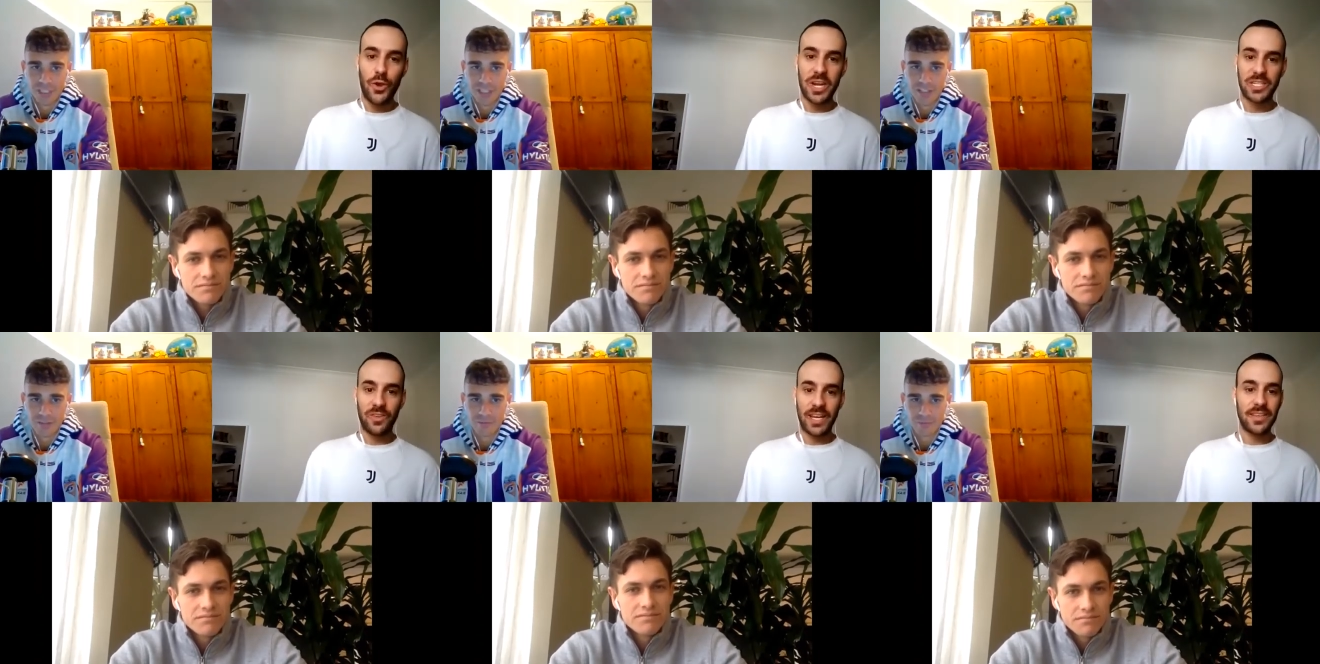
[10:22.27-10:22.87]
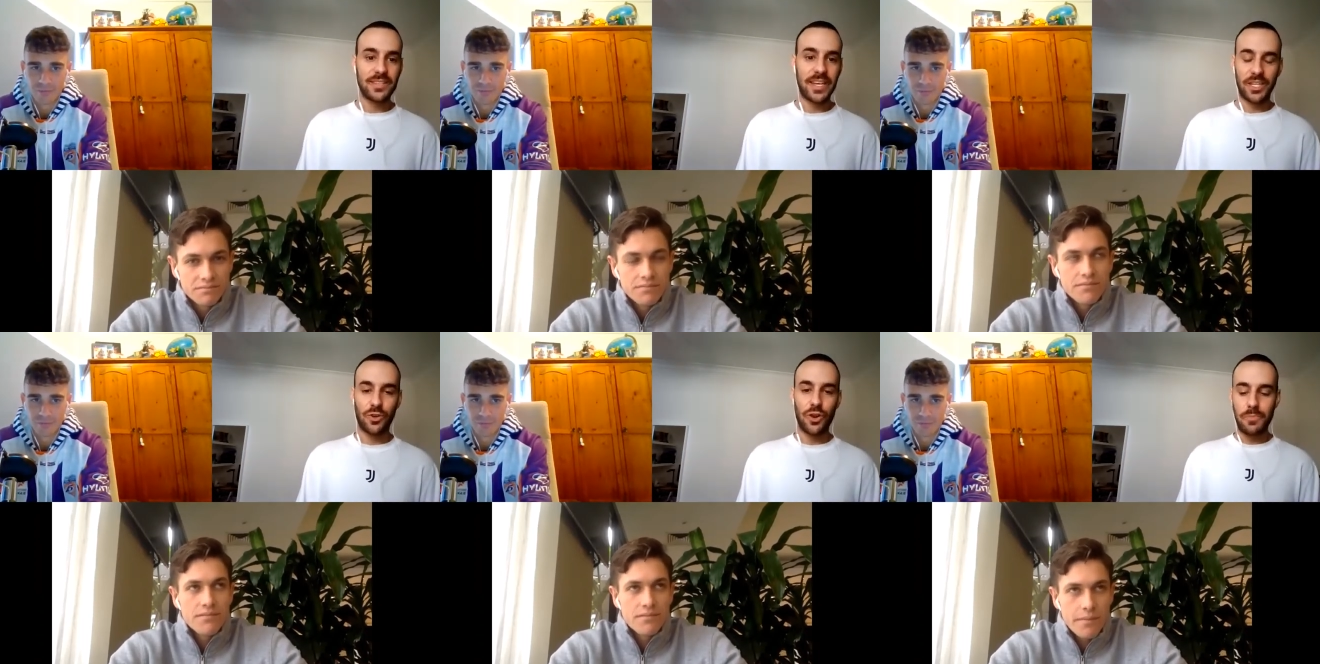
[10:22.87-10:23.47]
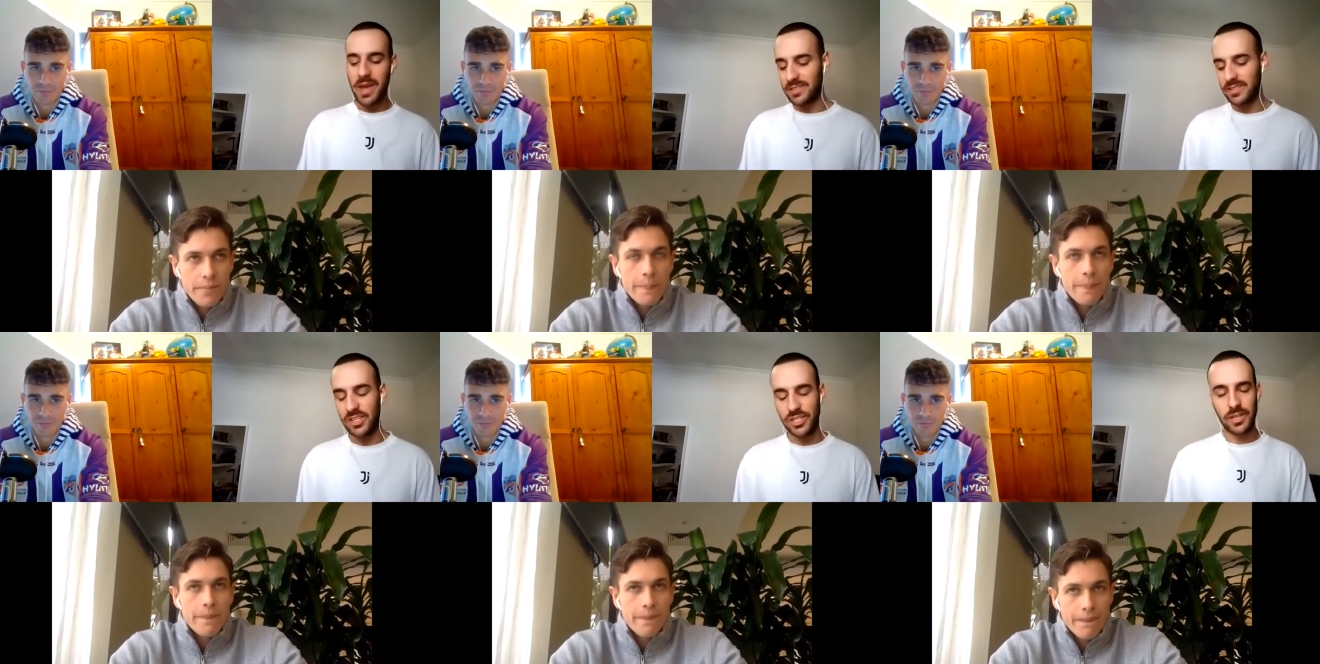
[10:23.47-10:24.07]
Speaker 1: yeah. much like these like grown men
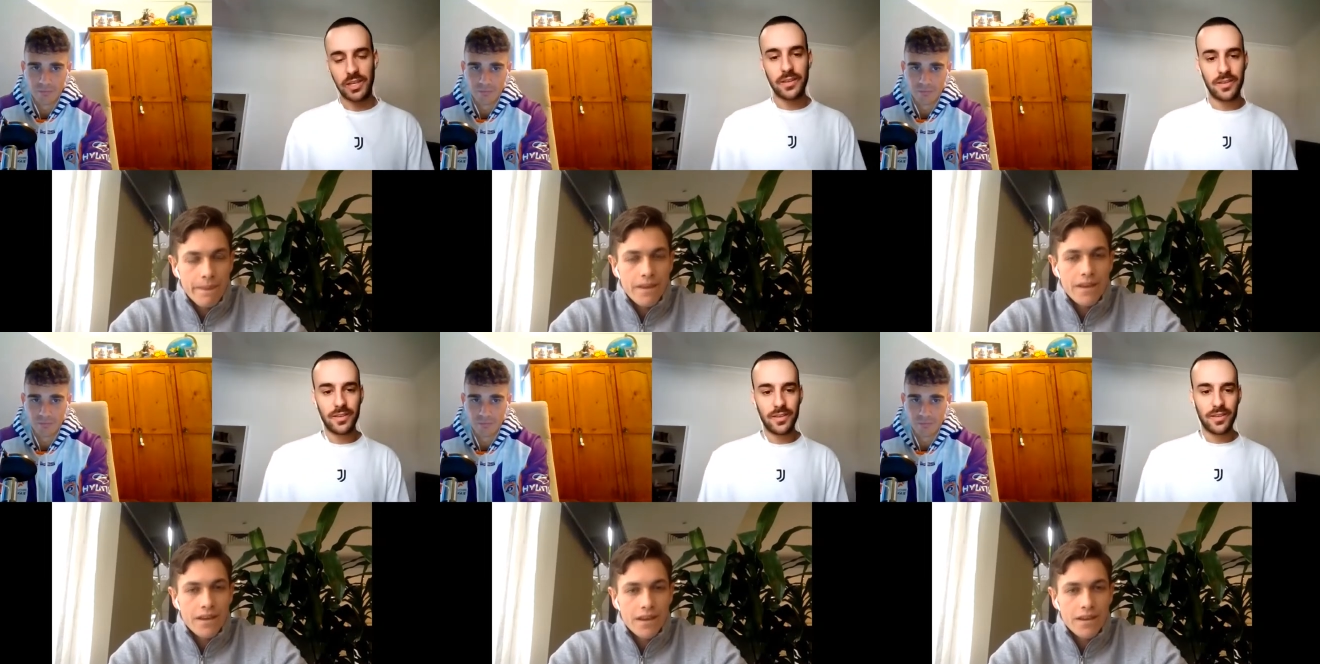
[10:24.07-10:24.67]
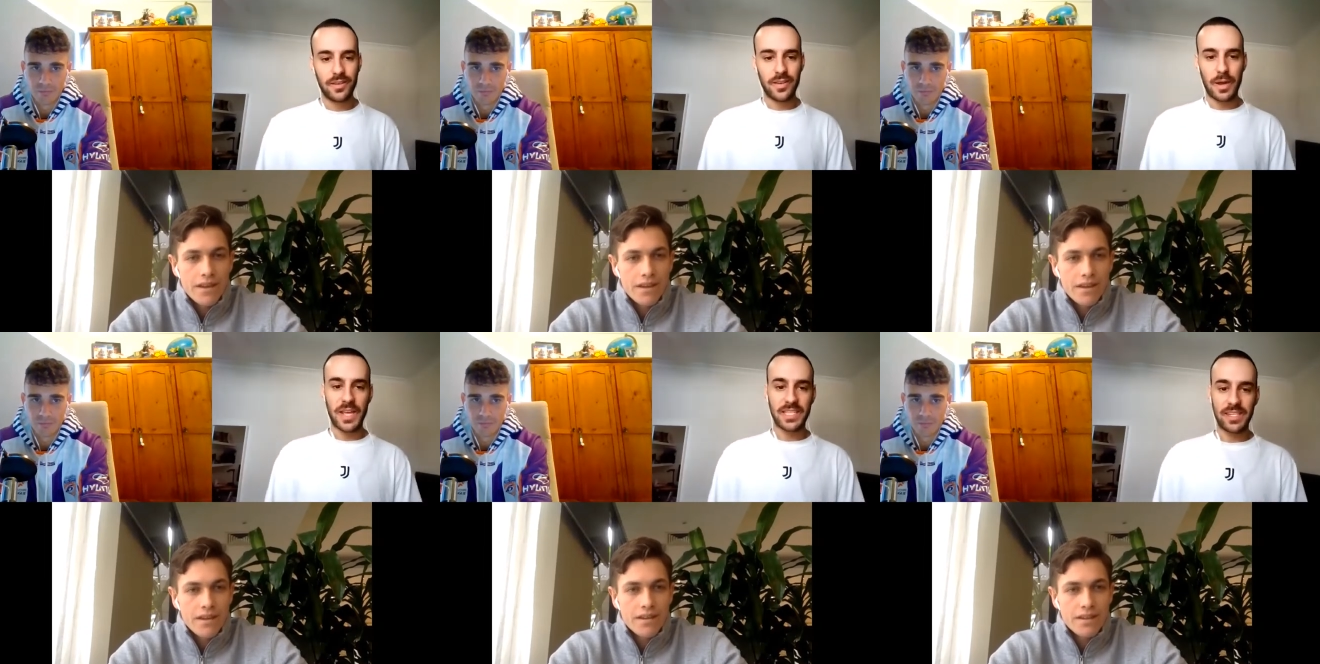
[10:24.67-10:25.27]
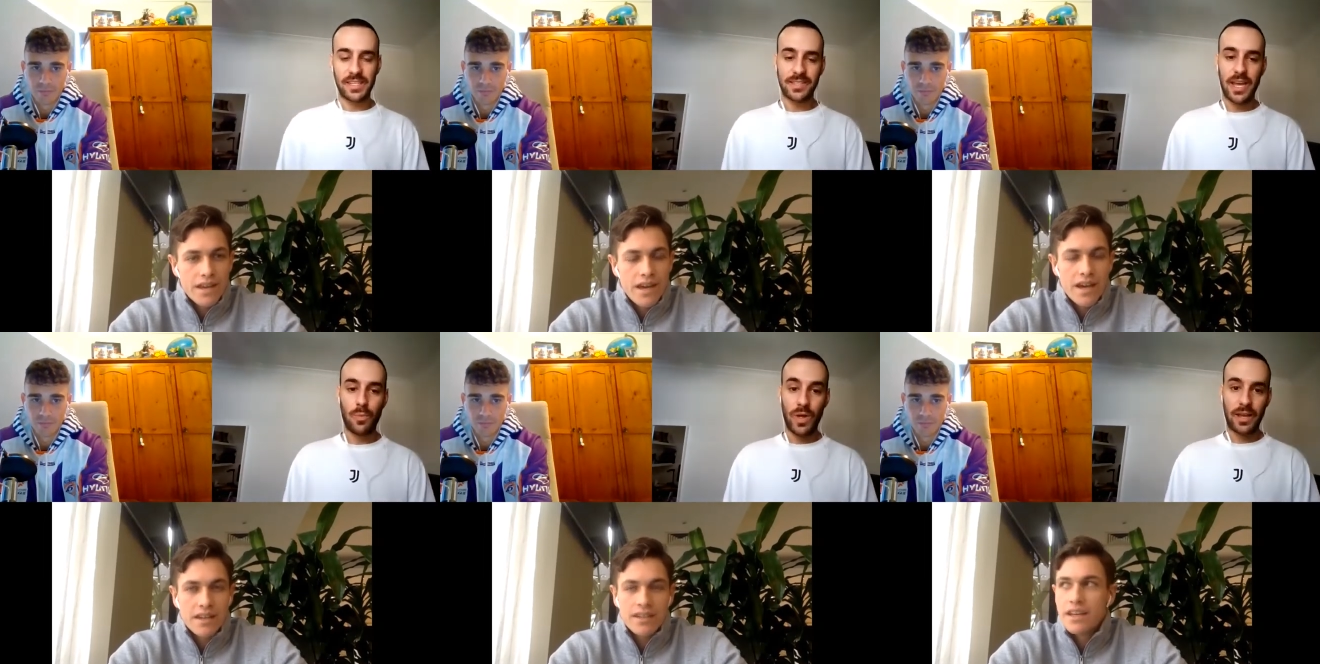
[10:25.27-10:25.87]
essentially. I'm guessing like yeah, the
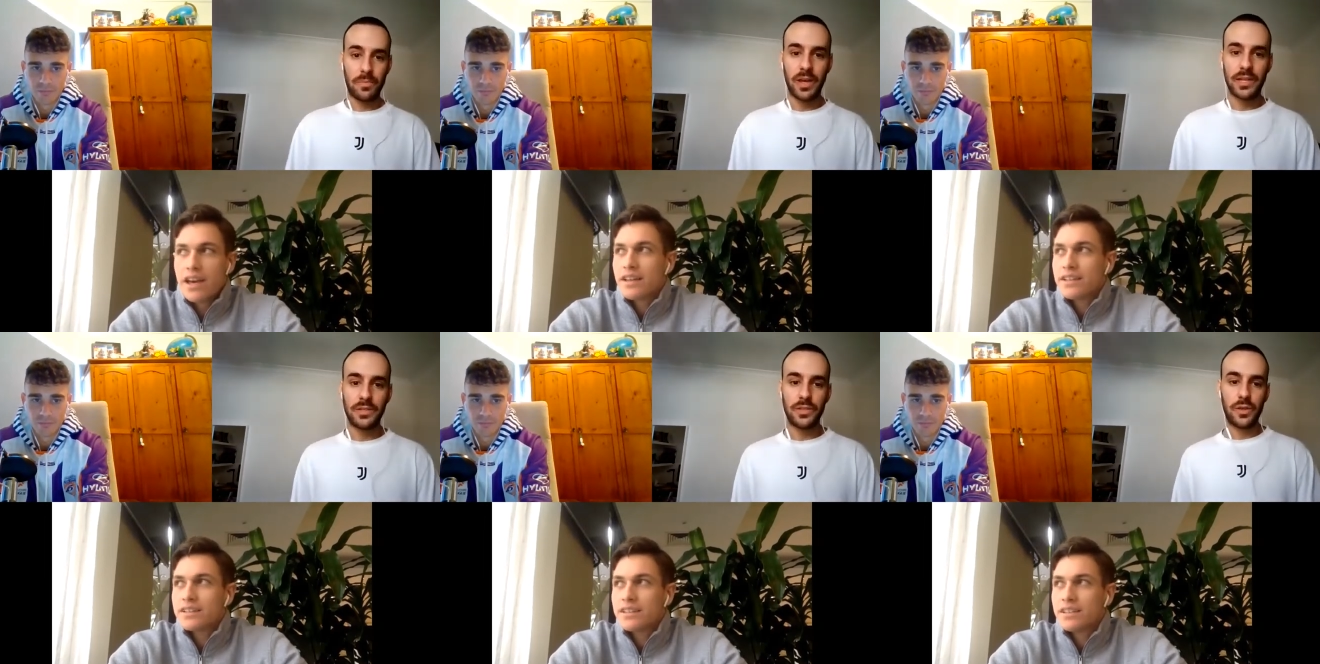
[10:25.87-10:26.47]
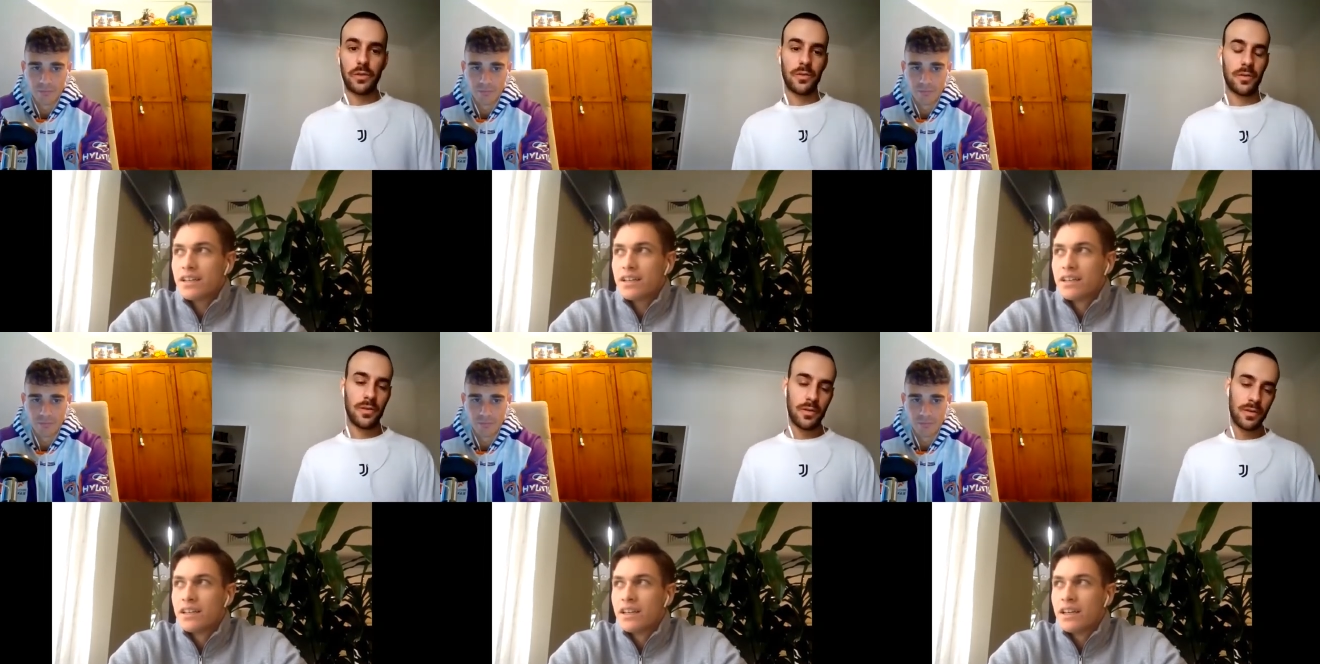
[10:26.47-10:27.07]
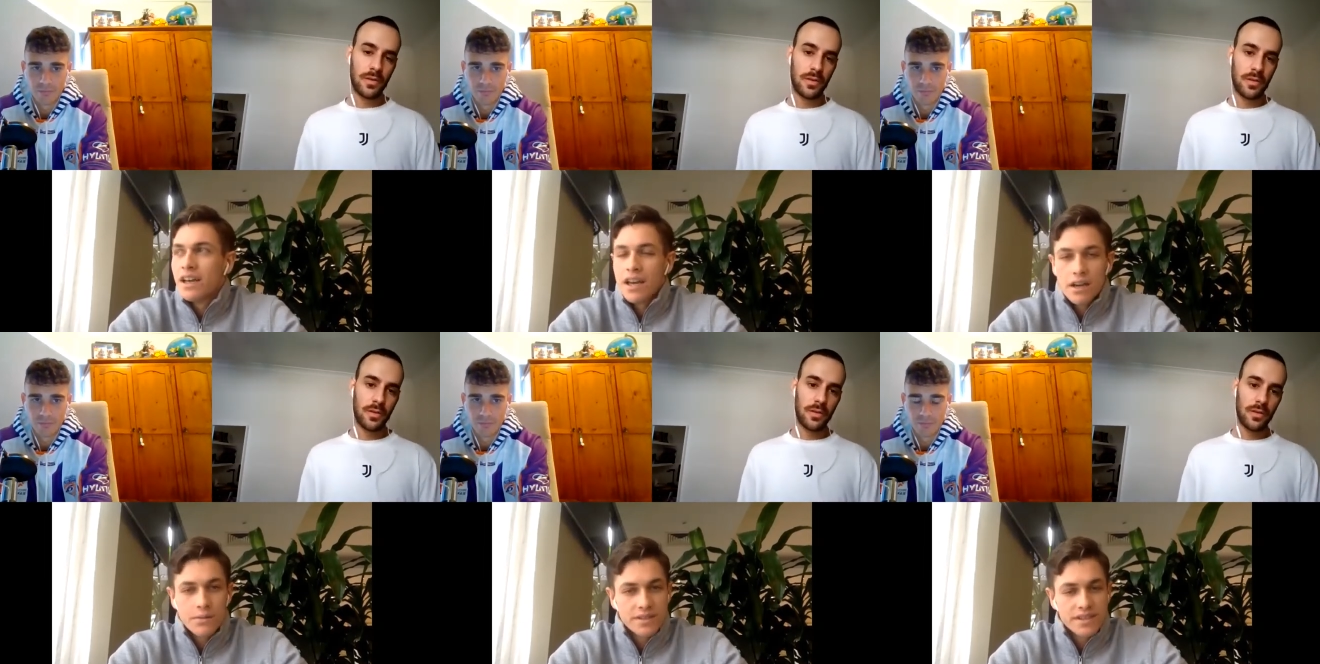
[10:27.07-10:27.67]
same way yeah. applied to you.
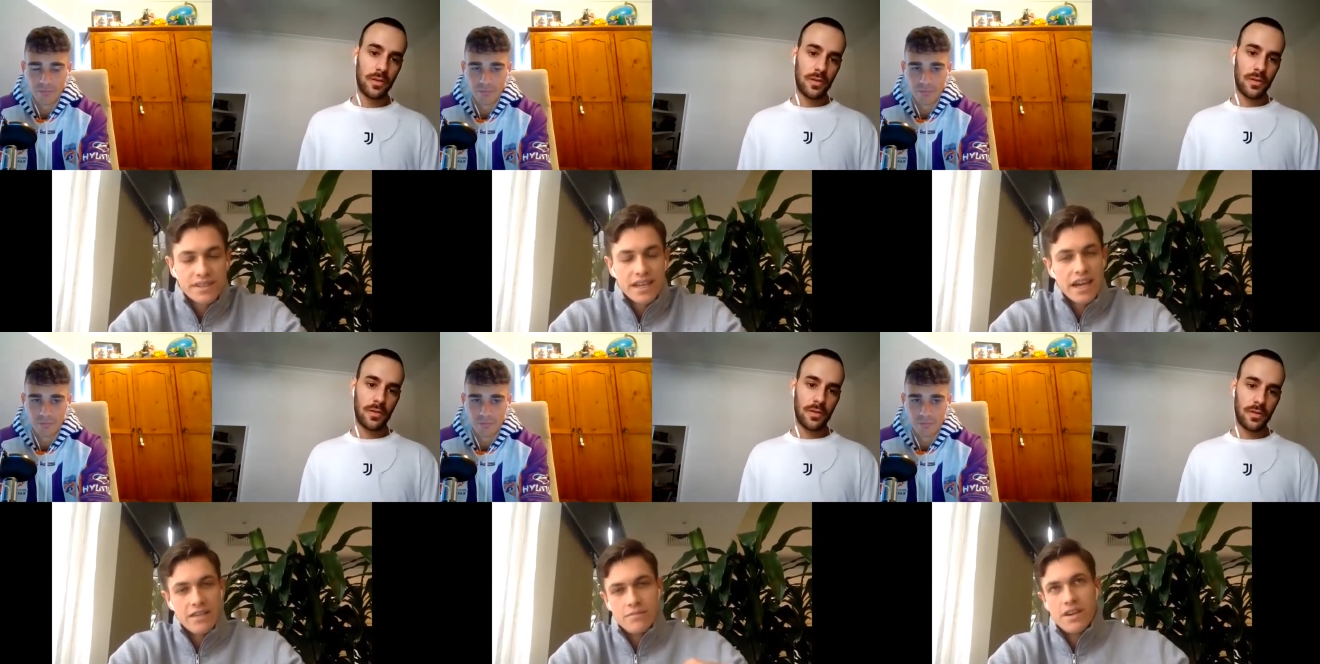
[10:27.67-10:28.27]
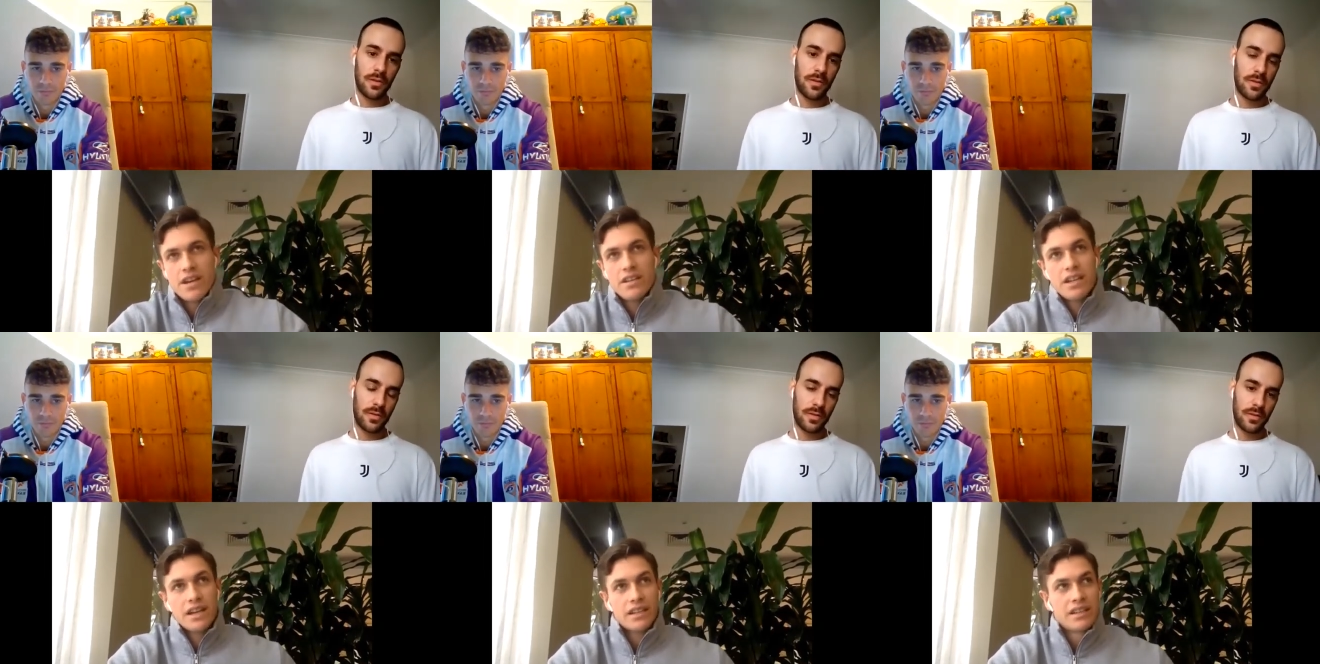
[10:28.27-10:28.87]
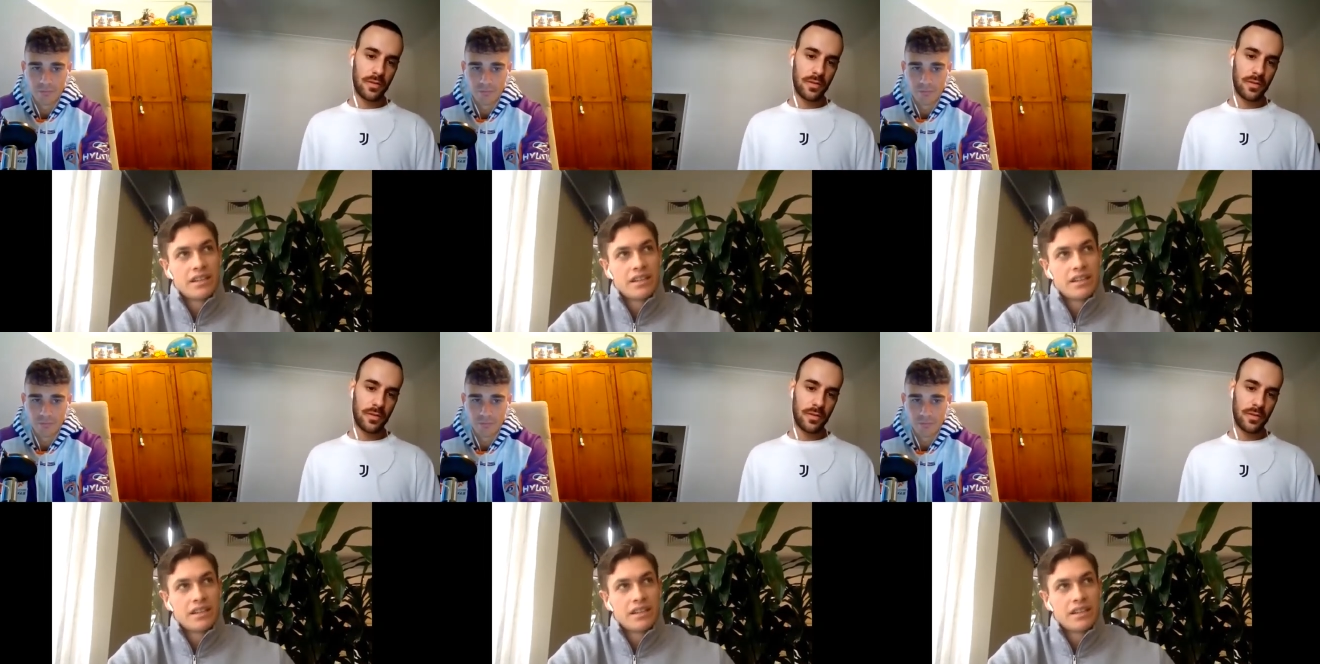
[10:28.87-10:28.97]
It
Speaker 2: was the same, yeah. Like